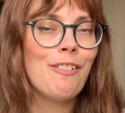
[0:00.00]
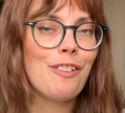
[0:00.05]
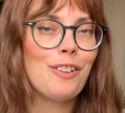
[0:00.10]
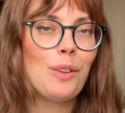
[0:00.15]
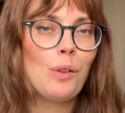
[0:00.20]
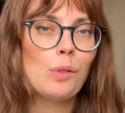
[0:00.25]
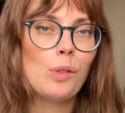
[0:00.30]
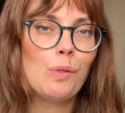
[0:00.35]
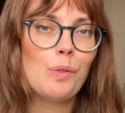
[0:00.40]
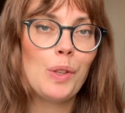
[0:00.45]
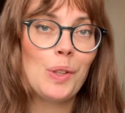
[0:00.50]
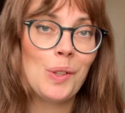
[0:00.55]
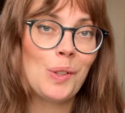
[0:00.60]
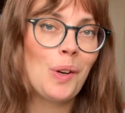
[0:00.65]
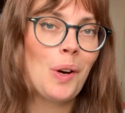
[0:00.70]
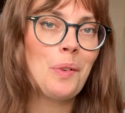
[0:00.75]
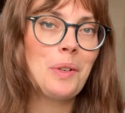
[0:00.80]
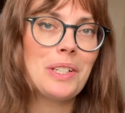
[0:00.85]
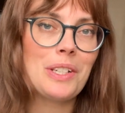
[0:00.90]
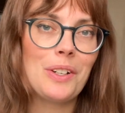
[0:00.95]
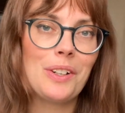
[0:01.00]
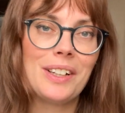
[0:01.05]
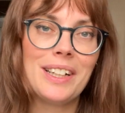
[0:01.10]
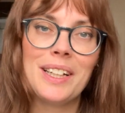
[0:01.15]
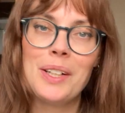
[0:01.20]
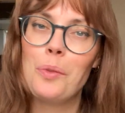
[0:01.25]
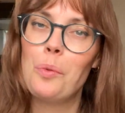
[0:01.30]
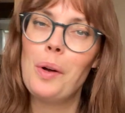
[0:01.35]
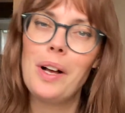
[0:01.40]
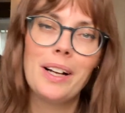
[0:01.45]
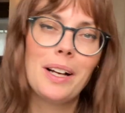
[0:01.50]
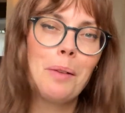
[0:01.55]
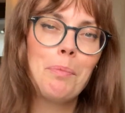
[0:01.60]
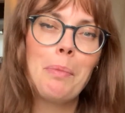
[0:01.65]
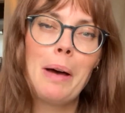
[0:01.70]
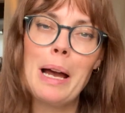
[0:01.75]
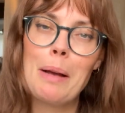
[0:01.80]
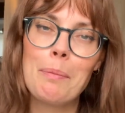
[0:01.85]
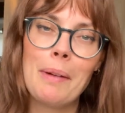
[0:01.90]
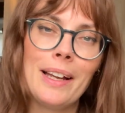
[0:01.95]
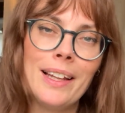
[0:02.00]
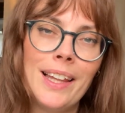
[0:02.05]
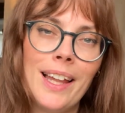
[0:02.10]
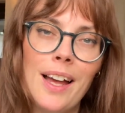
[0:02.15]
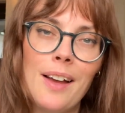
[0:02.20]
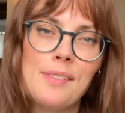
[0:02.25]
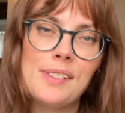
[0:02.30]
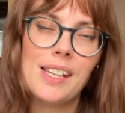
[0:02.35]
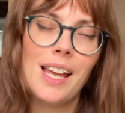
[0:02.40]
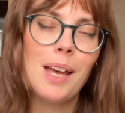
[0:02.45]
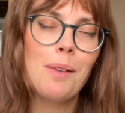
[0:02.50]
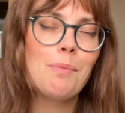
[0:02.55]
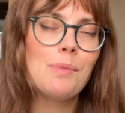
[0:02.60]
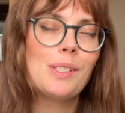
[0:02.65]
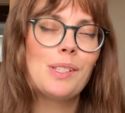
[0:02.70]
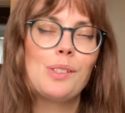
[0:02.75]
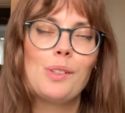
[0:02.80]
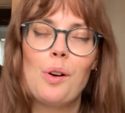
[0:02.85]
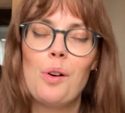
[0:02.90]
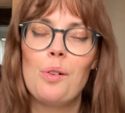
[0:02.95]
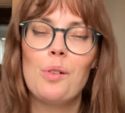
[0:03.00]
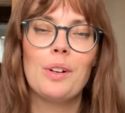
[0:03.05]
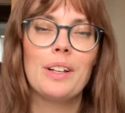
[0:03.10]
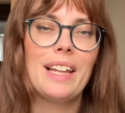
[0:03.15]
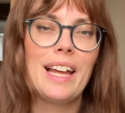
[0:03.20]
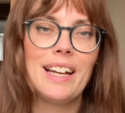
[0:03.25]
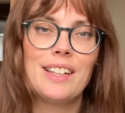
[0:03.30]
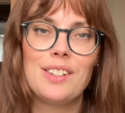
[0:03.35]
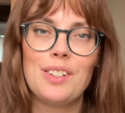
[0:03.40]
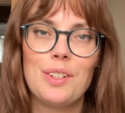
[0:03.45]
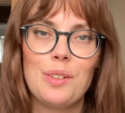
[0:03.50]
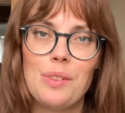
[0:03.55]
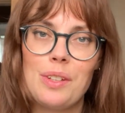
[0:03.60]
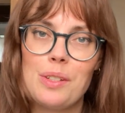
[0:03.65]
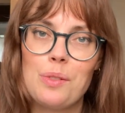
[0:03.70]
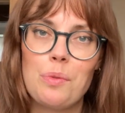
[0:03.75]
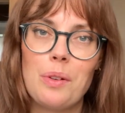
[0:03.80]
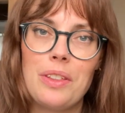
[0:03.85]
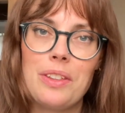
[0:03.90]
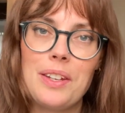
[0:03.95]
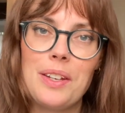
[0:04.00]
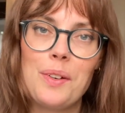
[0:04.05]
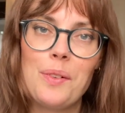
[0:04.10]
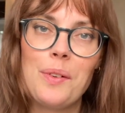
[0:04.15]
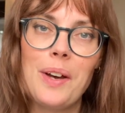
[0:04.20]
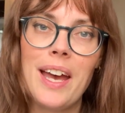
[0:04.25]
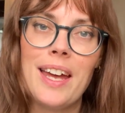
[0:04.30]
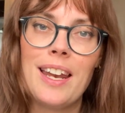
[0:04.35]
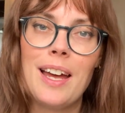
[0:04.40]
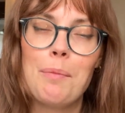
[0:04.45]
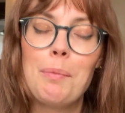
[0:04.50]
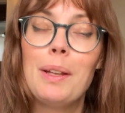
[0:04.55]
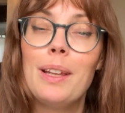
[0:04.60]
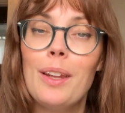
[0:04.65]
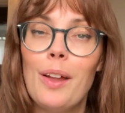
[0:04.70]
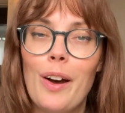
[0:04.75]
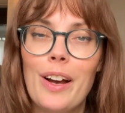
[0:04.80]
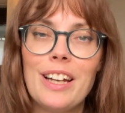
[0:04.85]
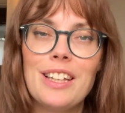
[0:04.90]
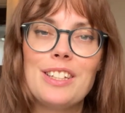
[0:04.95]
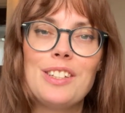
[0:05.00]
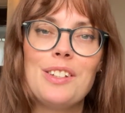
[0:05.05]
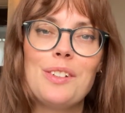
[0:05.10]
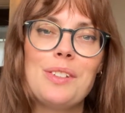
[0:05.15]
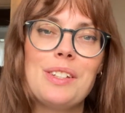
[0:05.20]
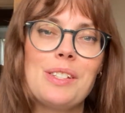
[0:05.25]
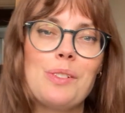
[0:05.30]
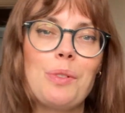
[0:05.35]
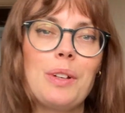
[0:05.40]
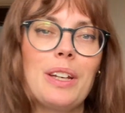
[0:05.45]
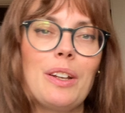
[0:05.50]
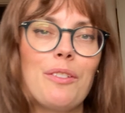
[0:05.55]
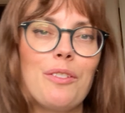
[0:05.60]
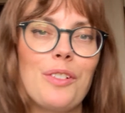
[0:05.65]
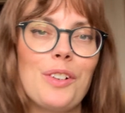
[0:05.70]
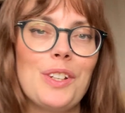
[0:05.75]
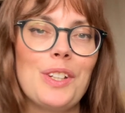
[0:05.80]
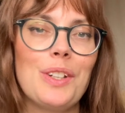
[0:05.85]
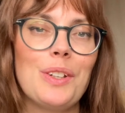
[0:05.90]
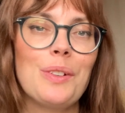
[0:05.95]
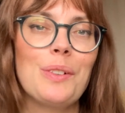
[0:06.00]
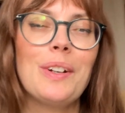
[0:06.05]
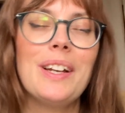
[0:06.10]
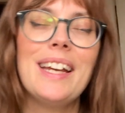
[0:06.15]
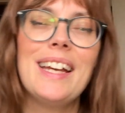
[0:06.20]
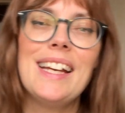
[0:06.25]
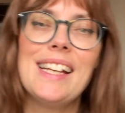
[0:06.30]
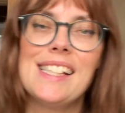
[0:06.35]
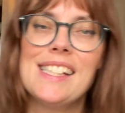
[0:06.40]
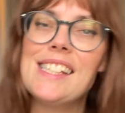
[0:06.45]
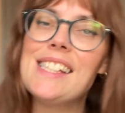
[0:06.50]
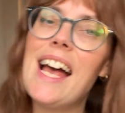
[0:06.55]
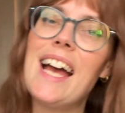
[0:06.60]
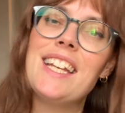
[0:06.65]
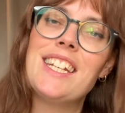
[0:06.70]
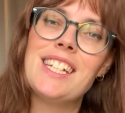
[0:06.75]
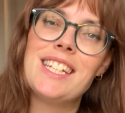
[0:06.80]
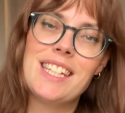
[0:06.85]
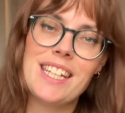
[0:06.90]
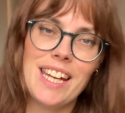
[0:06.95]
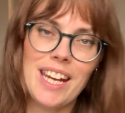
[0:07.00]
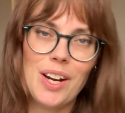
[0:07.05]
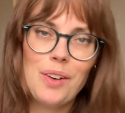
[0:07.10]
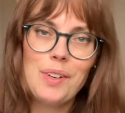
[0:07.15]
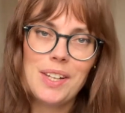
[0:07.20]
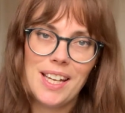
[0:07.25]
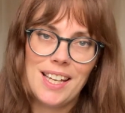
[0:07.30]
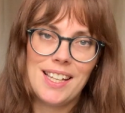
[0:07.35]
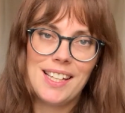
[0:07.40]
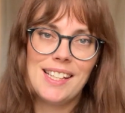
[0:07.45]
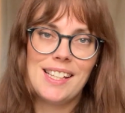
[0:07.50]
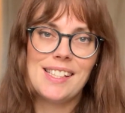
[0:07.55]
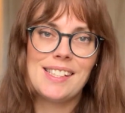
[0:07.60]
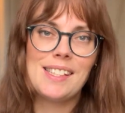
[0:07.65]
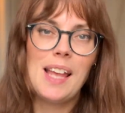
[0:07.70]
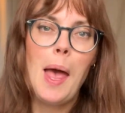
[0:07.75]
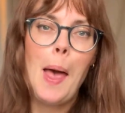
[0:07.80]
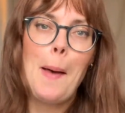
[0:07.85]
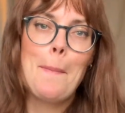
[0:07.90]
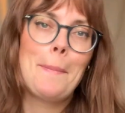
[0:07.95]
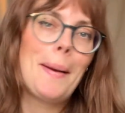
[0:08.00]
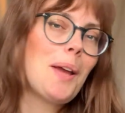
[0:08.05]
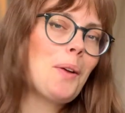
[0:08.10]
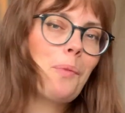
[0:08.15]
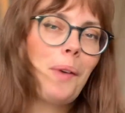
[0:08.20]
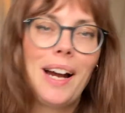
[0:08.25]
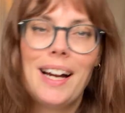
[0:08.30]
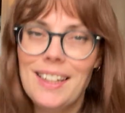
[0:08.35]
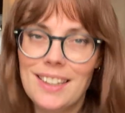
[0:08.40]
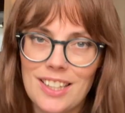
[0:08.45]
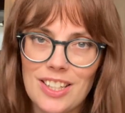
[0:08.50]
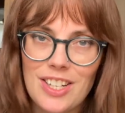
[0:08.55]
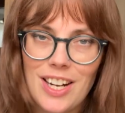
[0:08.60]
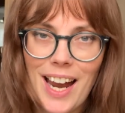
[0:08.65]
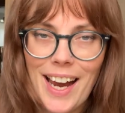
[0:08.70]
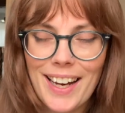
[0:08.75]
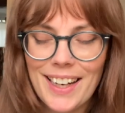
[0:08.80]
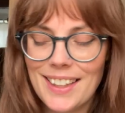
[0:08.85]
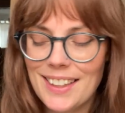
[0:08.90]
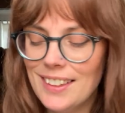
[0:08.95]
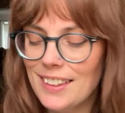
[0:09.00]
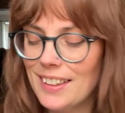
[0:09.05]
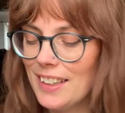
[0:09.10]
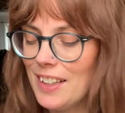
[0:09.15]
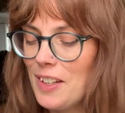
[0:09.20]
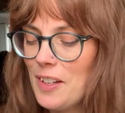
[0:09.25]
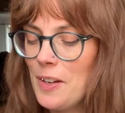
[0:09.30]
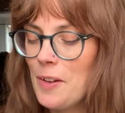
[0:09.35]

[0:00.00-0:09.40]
for those of you who are returning, welcome back, my loves. I'm so glad to do this with you, and I've been longing to do this reading for you. Sagittarius, my wild child.